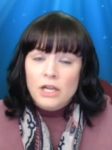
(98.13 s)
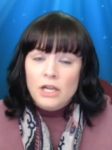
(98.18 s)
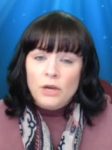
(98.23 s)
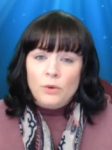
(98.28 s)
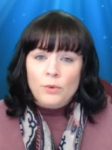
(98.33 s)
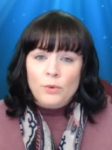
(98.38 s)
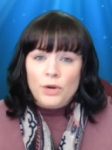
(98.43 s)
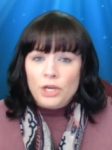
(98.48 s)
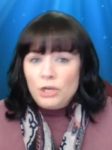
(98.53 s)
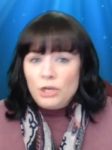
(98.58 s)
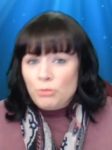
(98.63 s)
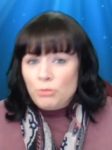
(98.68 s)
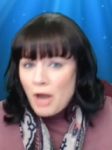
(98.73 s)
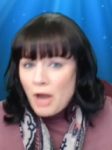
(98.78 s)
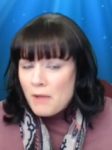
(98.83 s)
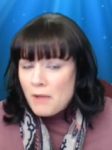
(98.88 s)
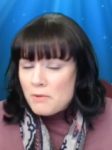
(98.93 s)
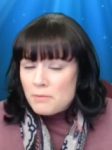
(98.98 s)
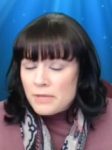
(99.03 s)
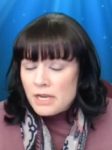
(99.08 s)
when you
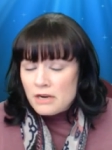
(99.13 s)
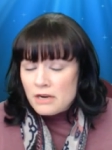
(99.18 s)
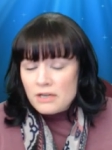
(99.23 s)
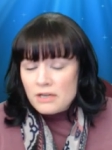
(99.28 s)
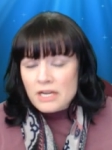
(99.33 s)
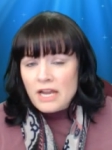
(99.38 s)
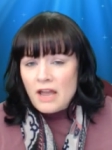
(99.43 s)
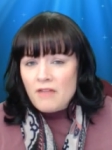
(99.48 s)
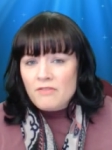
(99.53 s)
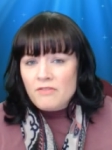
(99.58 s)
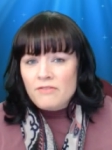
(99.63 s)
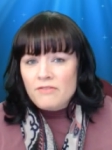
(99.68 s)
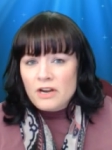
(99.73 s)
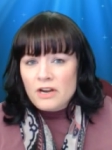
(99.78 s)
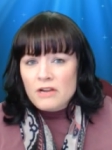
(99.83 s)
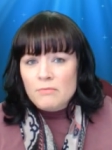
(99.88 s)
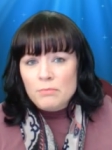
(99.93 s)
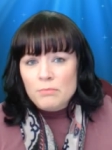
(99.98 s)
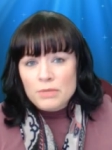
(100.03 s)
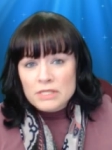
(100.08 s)
probably already have a
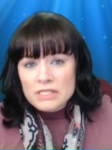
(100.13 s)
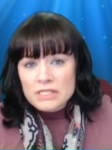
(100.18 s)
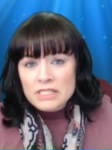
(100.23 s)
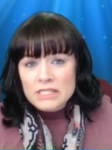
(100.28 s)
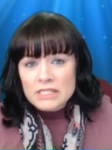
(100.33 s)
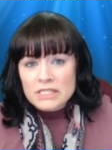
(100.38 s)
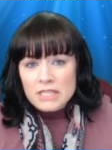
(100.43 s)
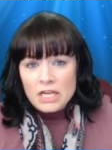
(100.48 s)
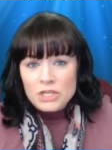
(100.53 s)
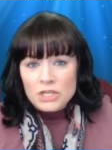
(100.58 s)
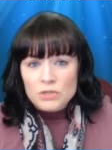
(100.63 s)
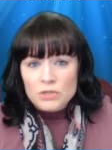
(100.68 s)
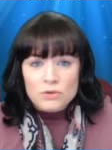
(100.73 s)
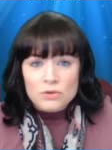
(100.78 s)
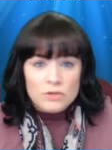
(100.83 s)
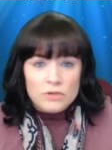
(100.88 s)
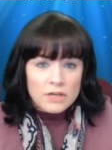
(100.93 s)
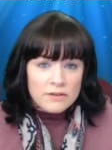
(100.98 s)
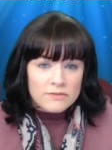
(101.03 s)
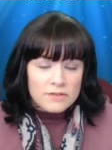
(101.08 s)
very busy schedule
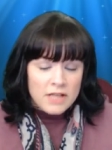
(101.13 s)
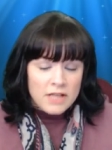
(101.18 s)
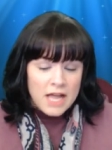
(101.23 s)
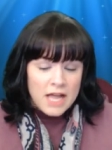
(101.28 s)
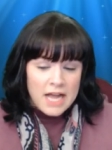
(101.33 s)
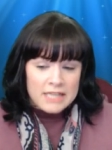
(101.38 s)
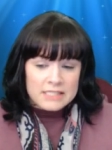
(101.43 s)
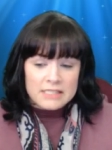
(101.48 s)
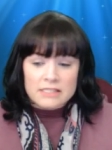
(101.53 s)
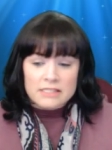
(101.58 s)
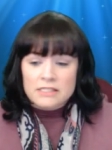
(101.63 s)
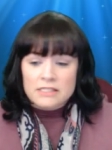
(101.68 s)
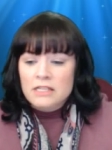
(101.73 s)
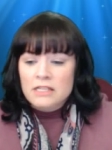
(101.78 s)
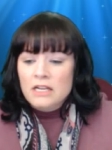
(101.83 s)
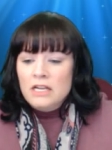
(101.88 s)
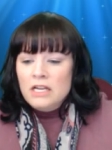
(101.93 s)
of classes.